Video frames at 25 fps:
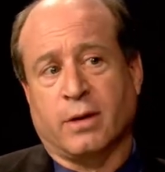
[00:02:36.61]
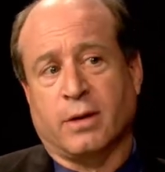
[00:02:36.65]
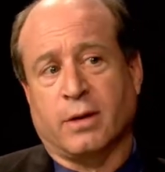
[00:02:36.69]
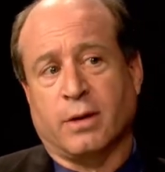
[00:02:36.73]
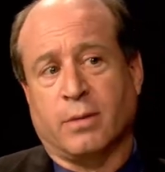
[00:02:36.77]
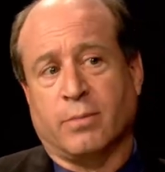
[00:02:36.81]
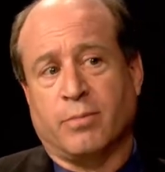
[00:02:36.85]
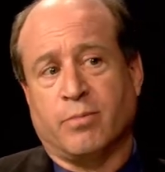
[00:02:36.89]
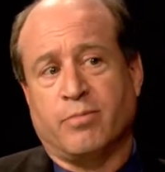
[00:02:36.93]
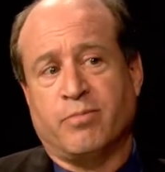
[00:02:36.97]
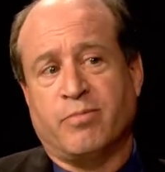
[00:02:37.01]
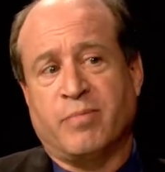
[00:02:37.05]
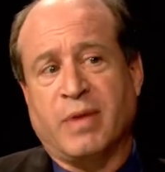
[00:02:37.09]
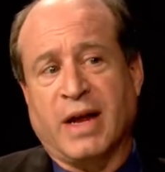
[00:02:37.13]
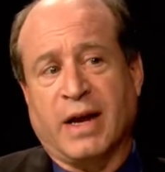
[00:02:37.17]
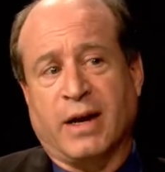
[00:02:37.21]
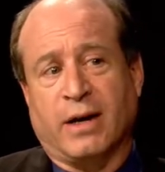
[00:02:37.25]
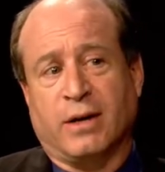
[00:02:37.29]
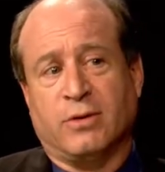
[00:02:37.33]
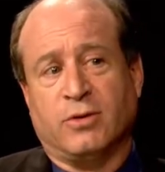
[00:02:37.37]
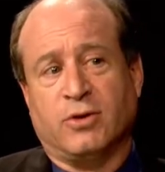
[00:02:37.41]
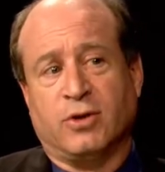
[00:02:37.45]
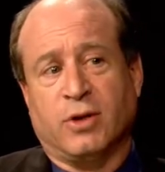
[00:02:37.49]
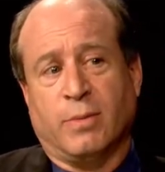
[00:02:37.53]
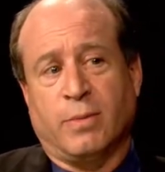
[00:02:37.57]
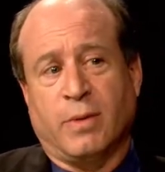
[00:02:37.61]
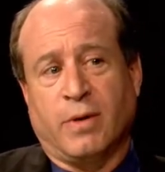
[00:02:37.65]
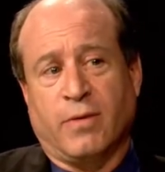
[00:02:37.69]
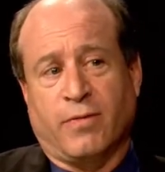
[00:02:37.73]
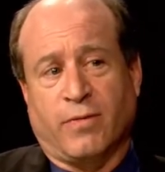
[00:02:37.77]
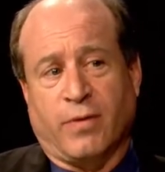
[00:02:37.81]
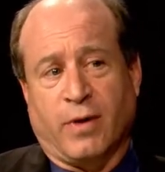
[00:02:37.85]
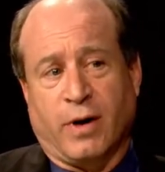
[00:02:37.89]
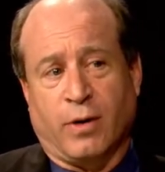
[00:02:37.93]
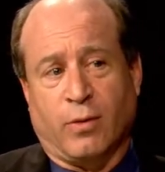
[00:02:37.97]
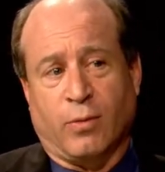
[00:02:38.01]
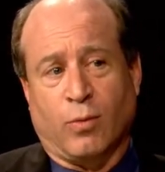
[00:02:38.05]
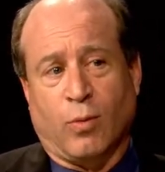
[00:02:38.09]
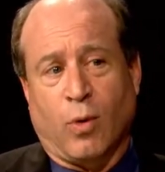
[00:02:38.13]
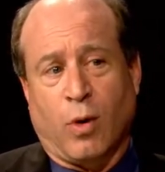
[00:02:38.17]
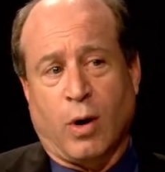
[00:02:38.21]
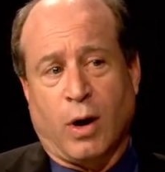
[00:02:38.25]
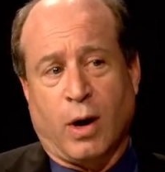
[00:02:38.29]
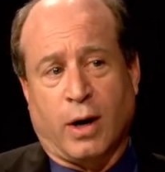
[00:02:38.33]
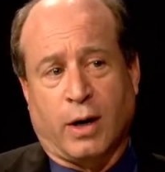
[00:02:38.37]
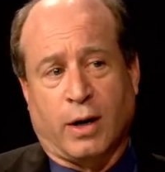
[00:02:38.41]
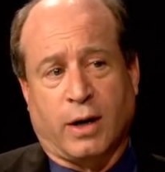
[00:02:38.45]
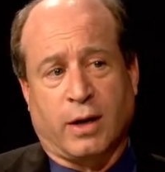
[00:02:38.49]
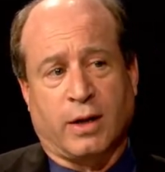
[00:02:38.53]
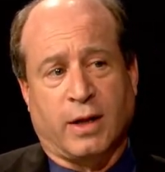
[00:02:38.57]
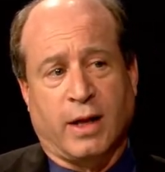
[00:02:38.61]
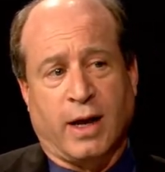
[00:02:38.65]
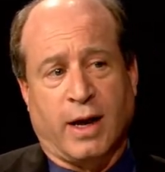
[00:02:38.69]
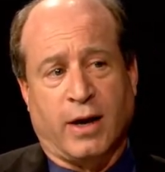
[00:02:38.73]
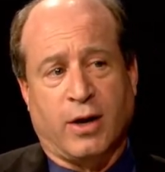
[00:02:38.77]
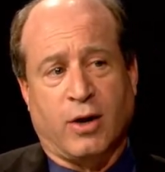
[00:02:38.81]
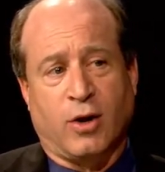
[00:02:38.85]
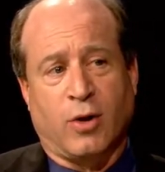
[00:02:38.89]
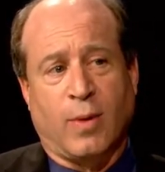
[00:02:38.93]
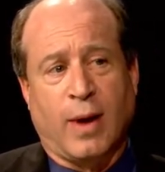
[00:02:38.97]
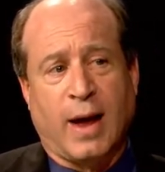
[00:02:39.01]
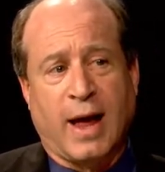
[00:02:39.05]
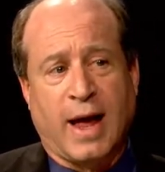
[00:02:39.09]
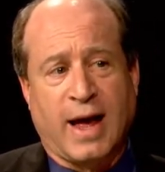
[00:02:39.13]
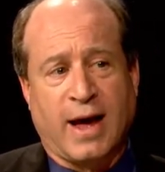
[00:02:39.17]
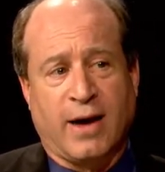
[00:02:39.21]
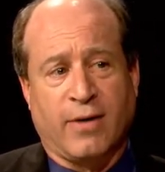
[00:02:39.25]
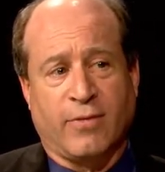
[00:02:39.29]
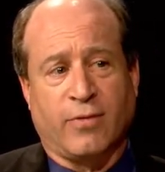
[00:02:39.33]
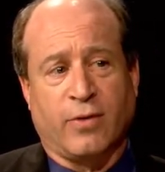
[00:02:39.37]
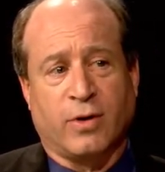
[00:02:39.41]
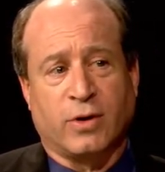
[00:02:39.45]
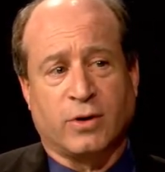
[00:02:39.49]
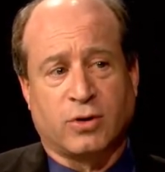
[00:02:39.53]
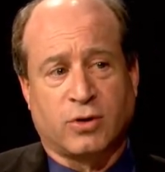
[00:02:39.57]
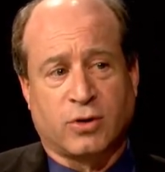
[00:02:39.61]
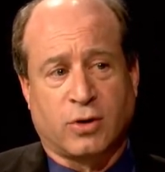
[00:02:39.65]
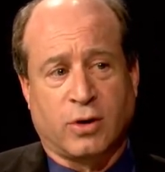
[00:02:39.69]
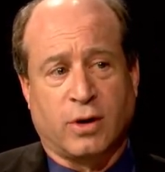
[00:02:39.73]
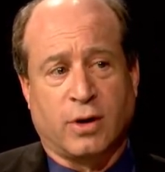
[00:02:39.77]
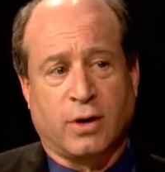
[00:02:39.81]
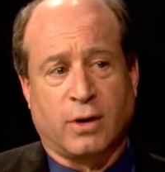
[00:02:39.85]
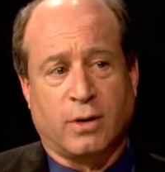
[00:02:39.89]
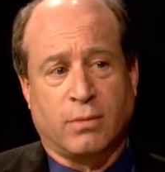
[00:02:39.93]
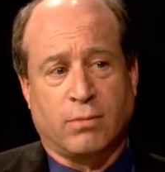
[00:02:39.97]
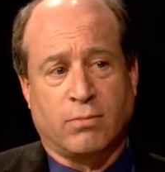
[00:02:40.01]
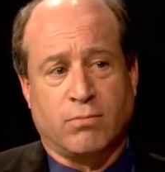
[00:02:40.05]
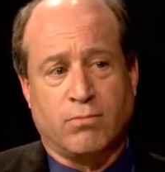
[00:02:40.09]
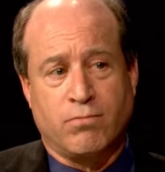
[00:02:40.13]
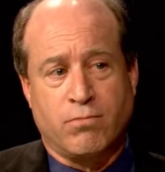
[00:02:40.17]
the big Jimmy Fund walk that you have a certain